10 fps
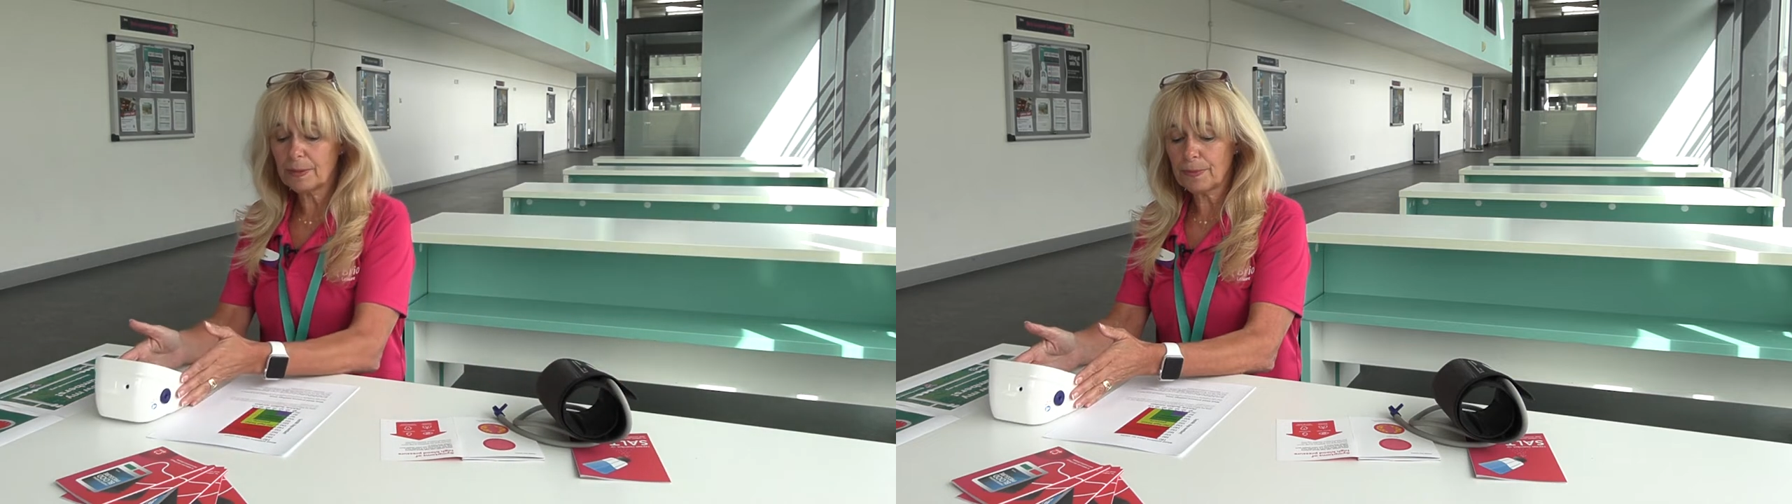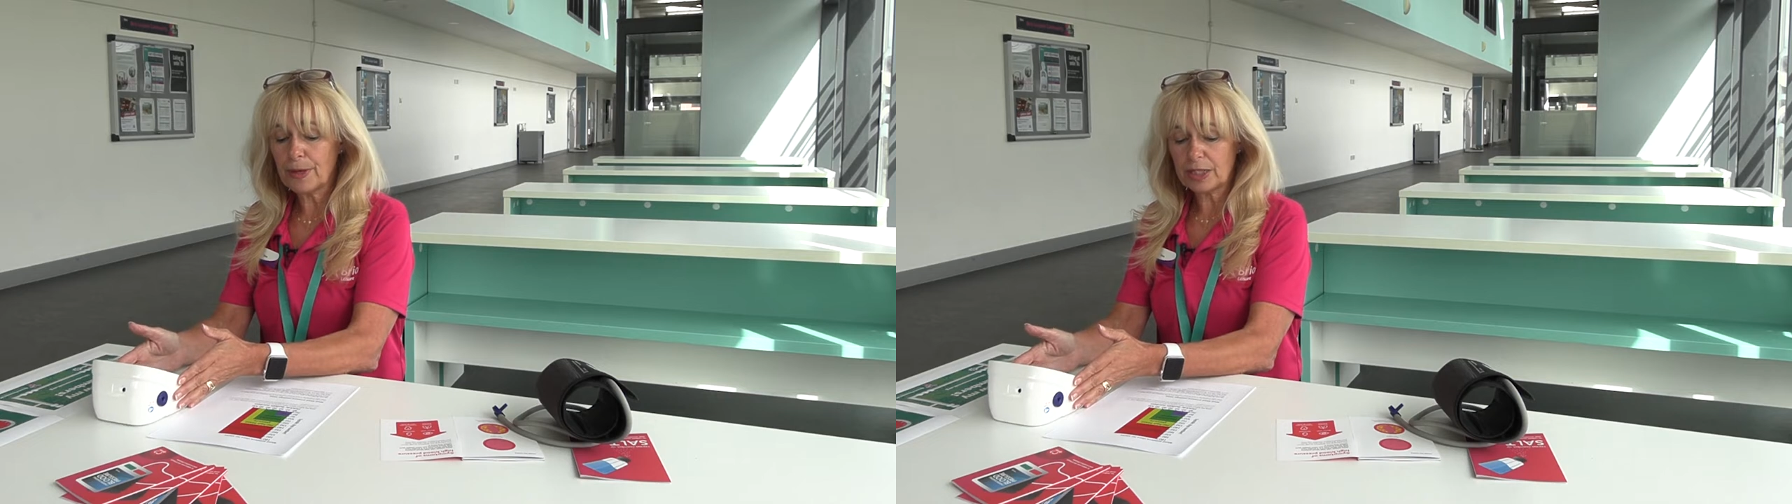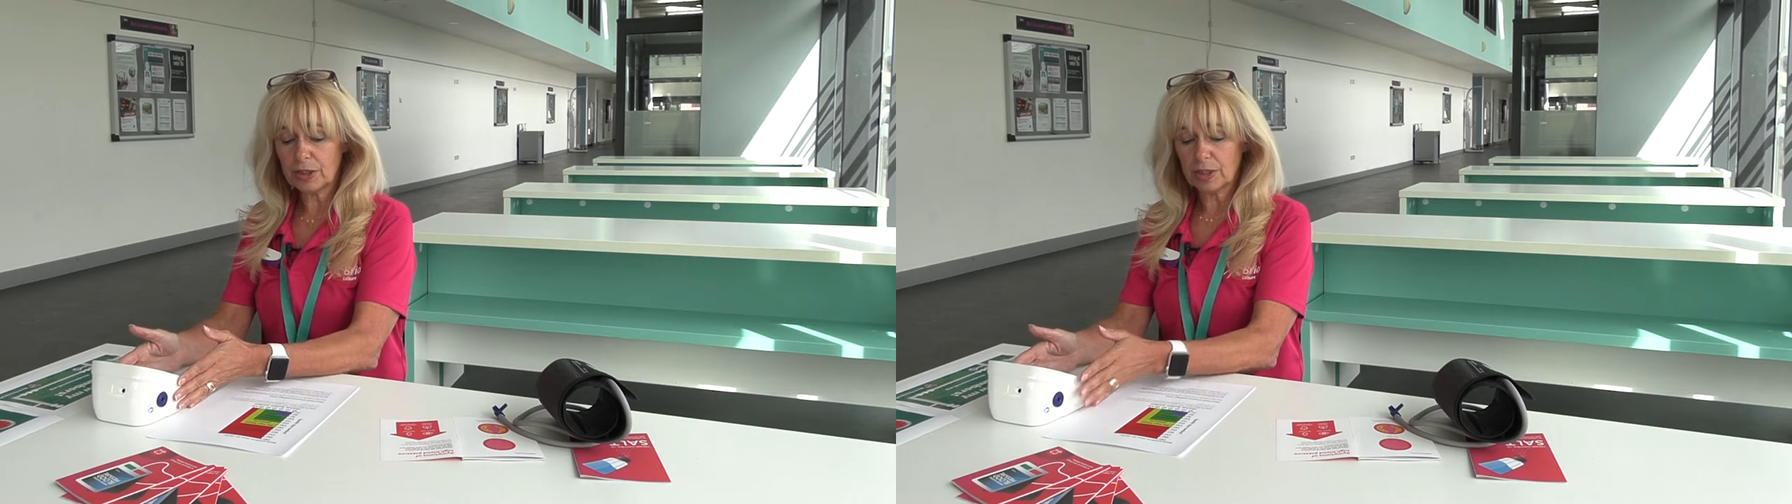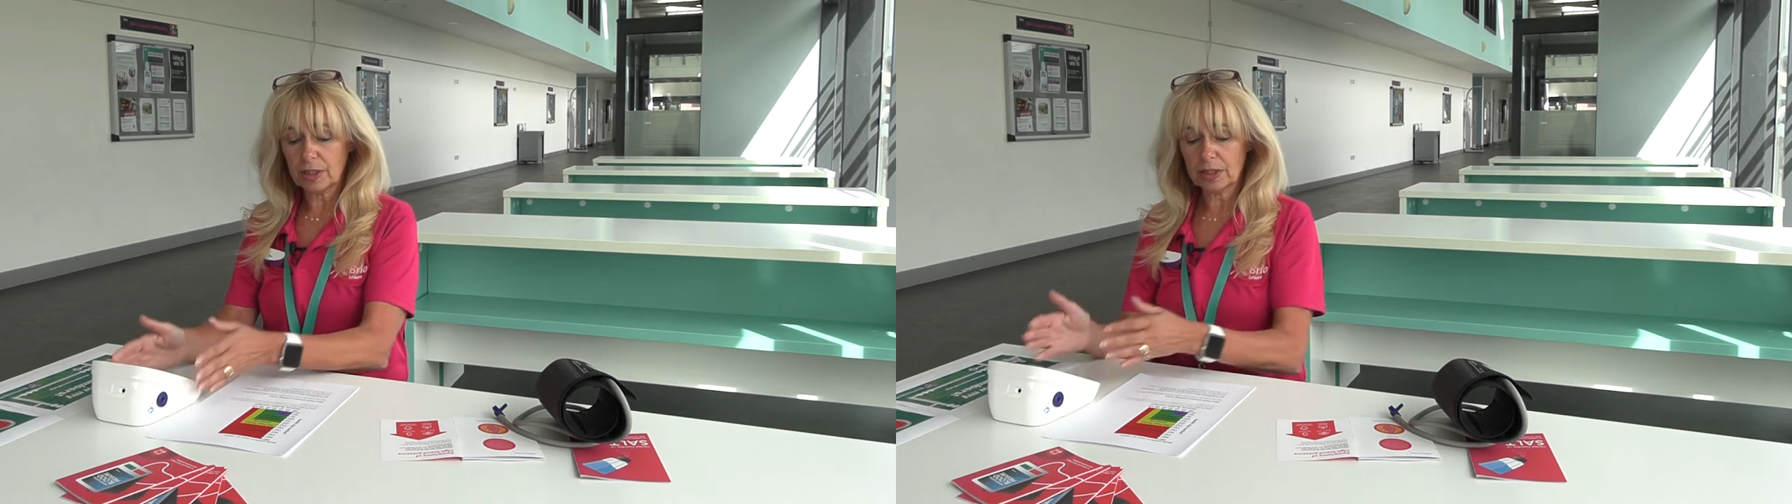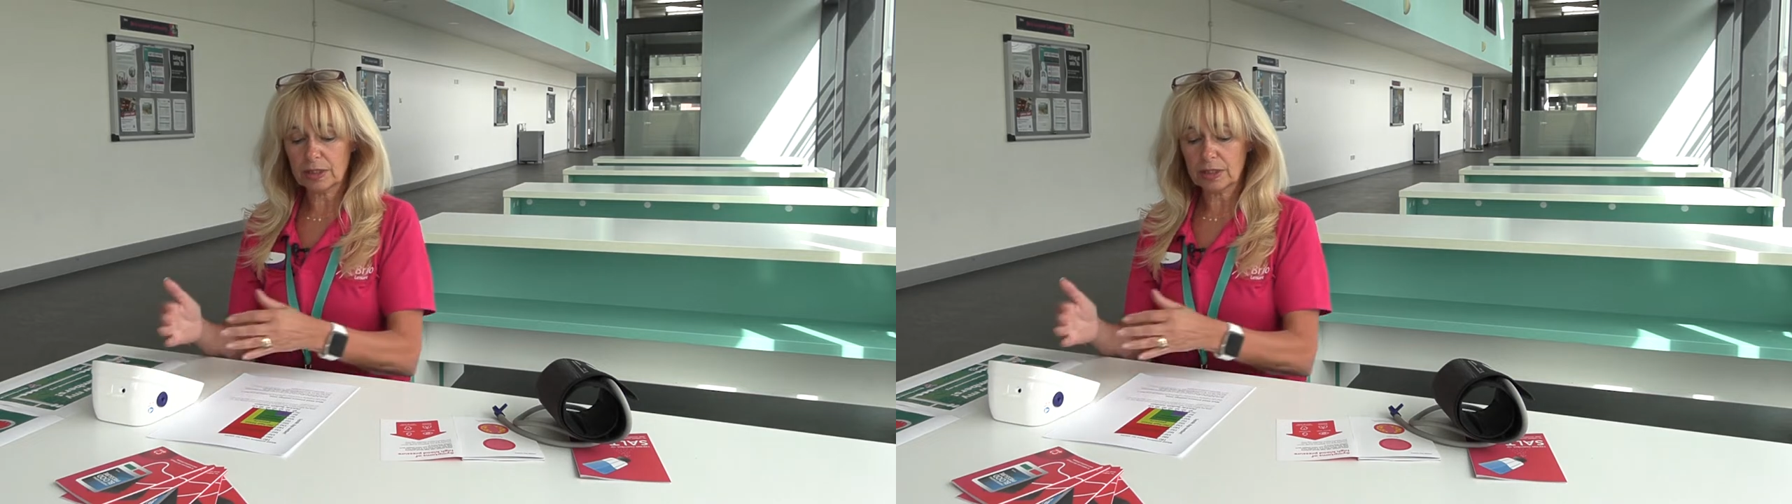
blood pressure